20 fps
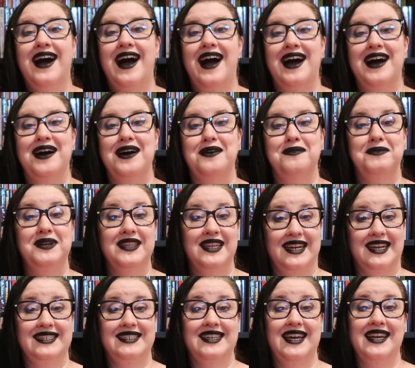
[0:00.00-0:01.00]
Um,
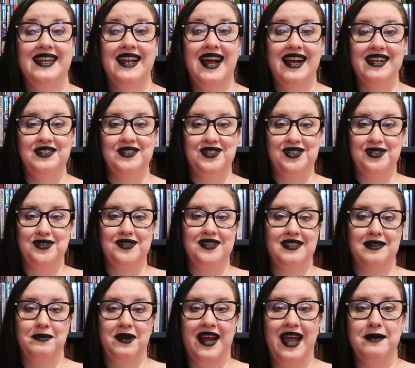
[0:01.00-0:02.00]
like I said, I used to go to
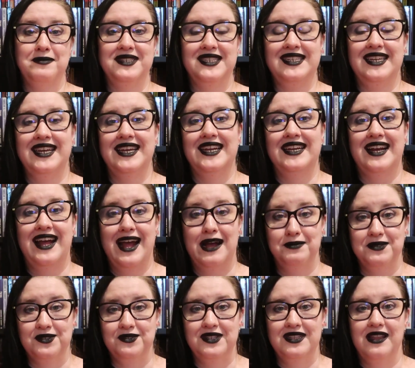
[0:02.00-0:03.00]
summer camp as a kid and I
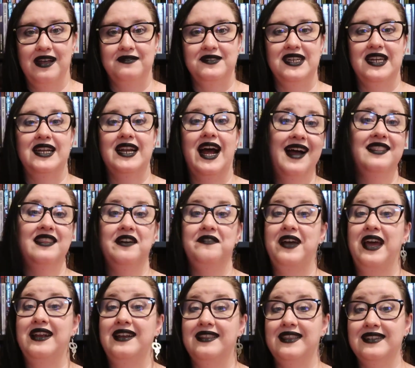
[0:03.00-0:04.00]
absolutely loved it. I love
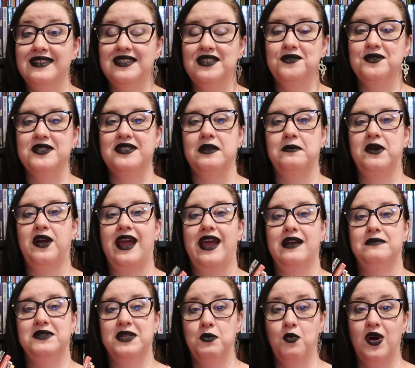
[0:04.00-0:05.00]
anything to do with summer
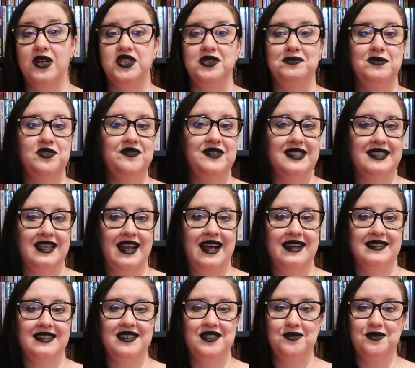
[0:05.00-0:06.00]
camps and watching movies that
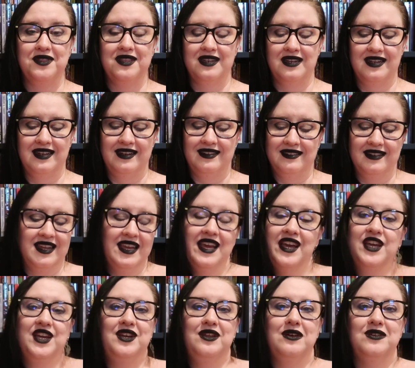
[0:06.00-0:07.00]
has to do with it and,
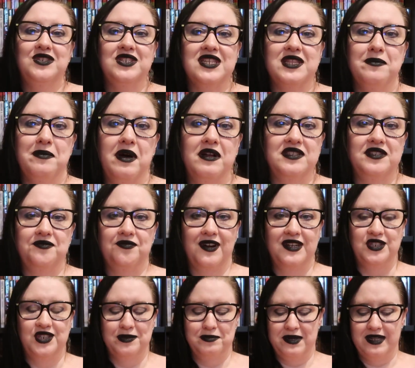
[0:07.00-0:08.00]
you know, just the bonds of
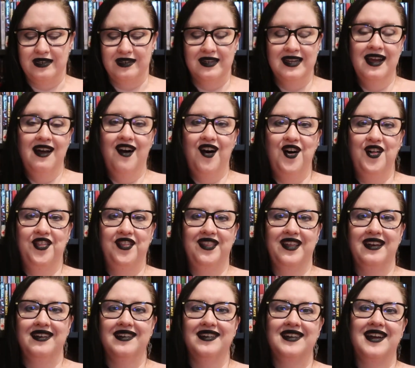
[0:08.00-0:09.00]
friendship and all
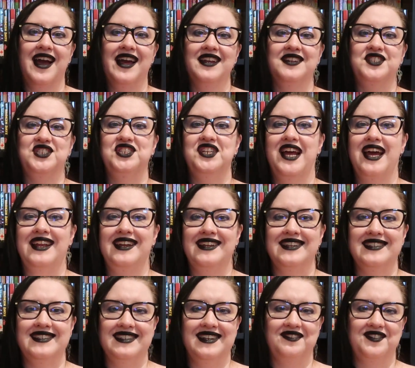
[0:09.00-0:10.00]
the kind of
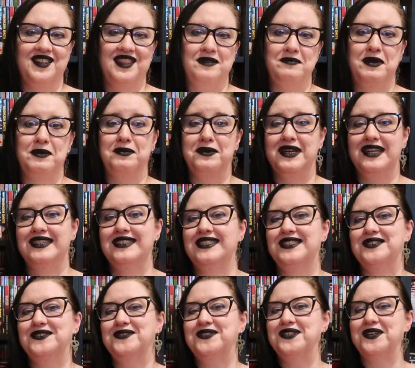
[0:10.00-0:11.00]
shenanigans and everything people get
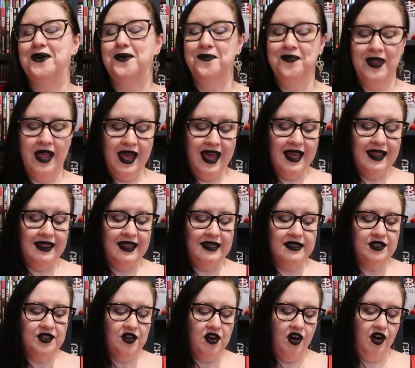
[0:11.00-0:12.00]
into. So
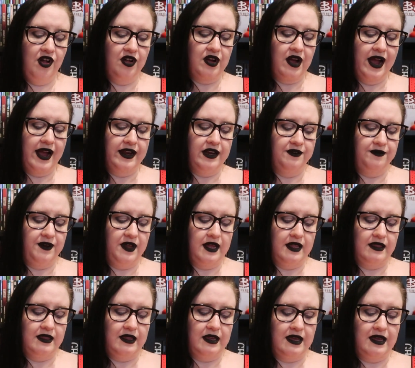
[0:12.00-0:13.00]
these are all kind of
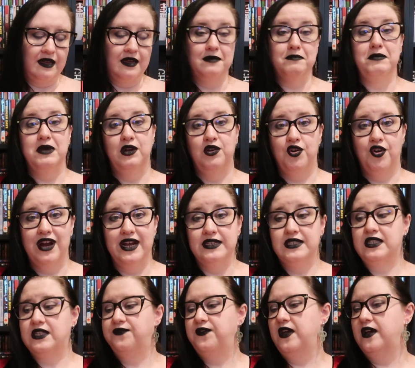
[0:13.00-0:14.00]
in the middle
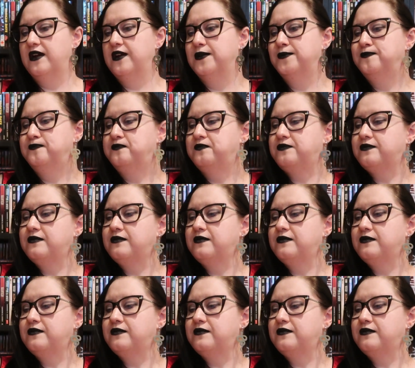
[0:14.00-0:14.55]
grade sphere.